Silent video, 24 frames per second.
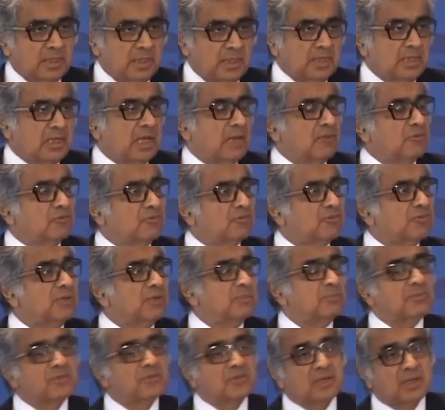in
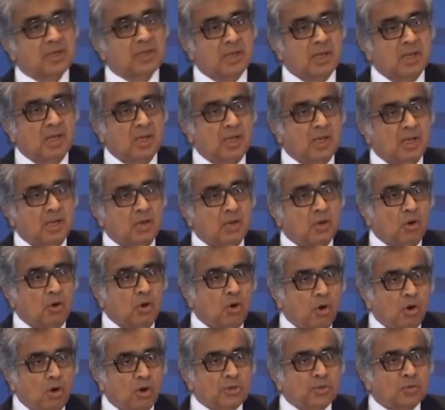downstreams,
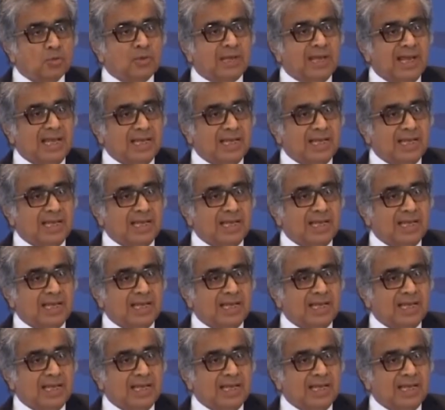or you